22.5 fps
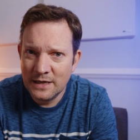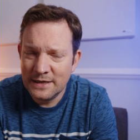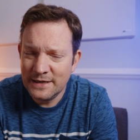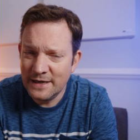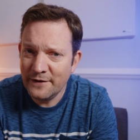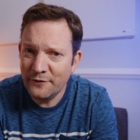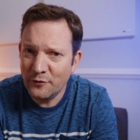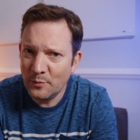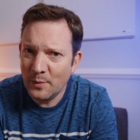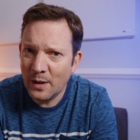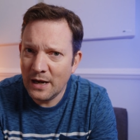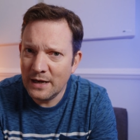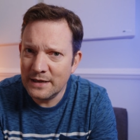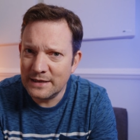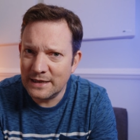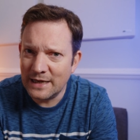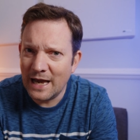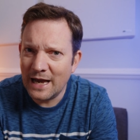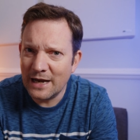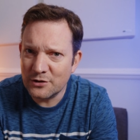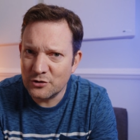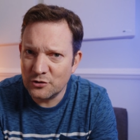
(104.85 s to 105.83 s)
never mind
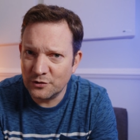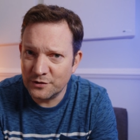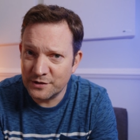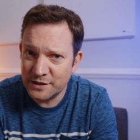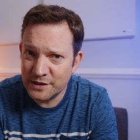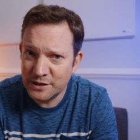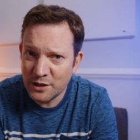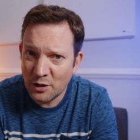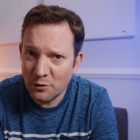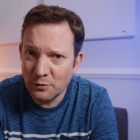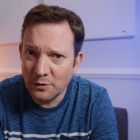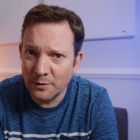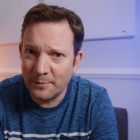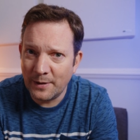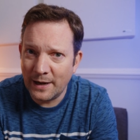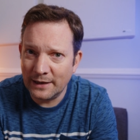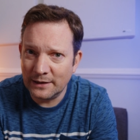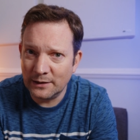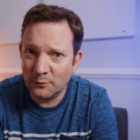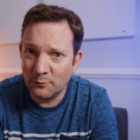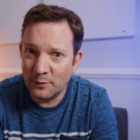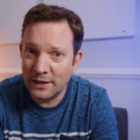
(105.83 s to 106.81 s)
the actual solar
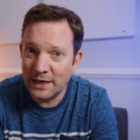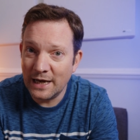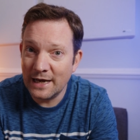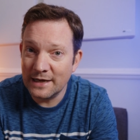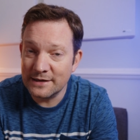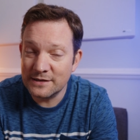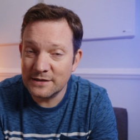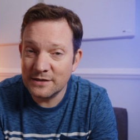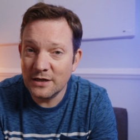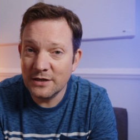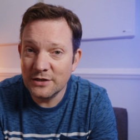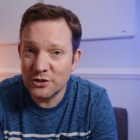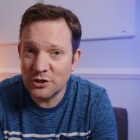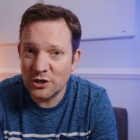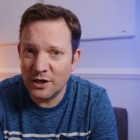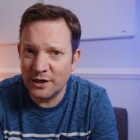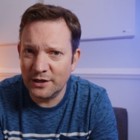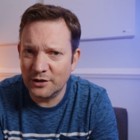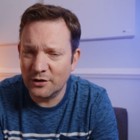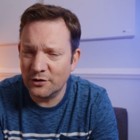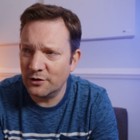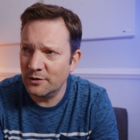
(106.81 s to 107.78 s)
panel when it has sun
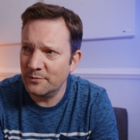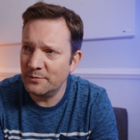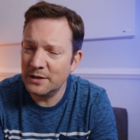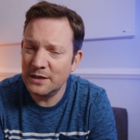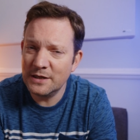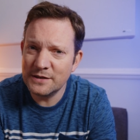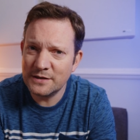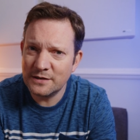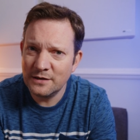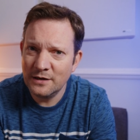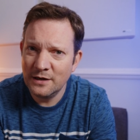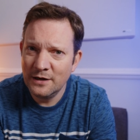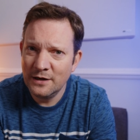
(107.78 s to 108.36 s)
shining on it, because